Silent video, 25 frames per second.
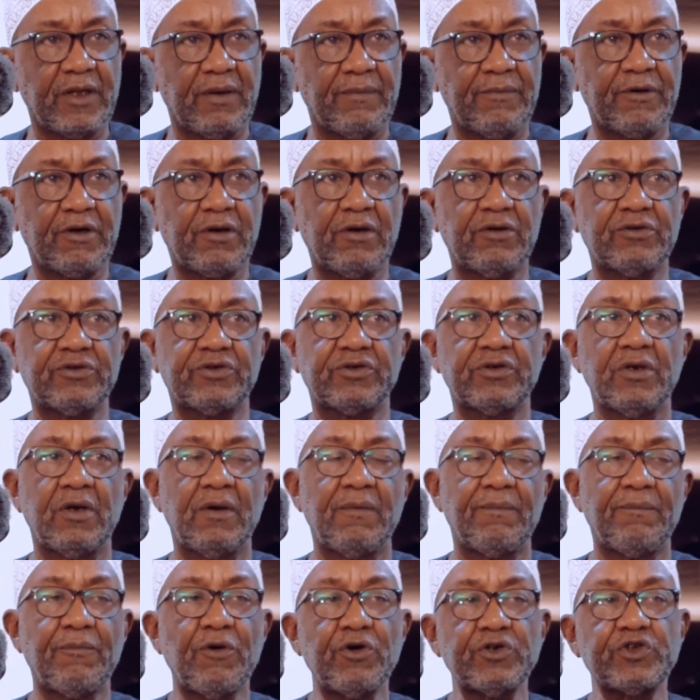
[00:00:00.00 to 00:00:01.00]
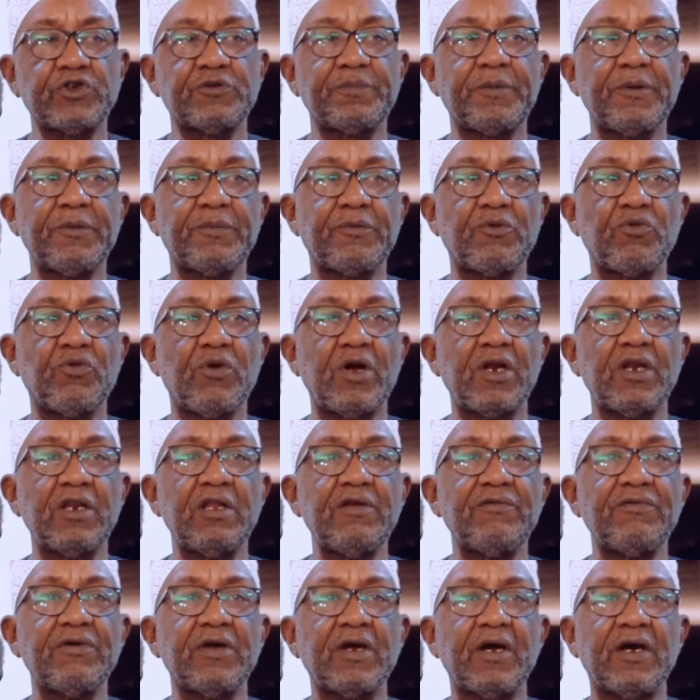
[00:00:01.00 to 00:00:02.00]
Because most people were
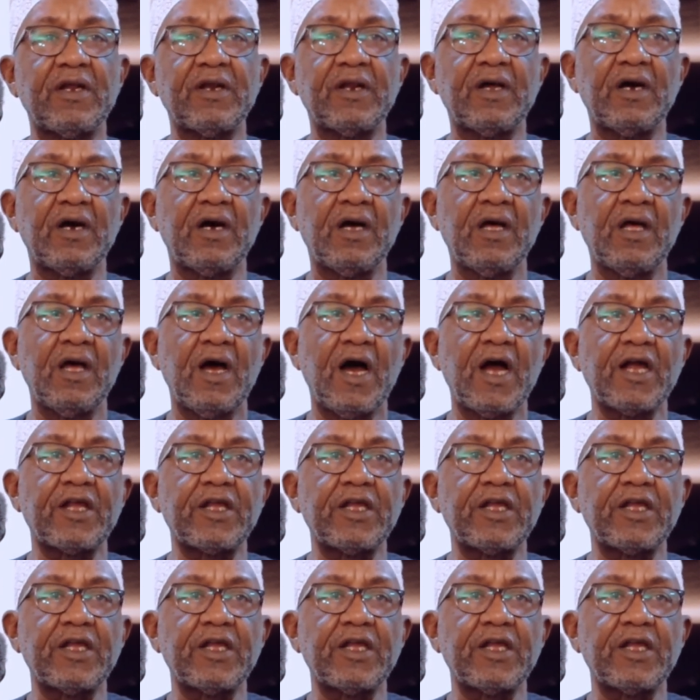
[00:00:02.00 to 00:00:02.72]
living under a